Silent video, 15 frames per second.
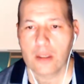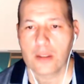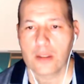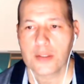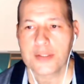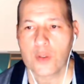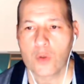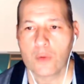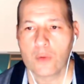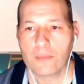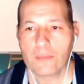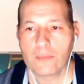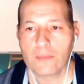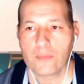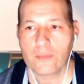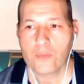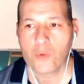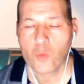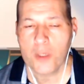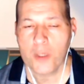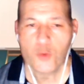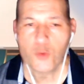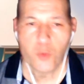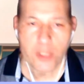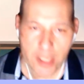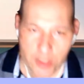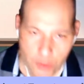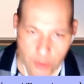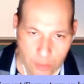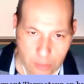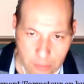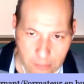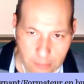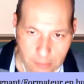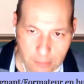So what will I do?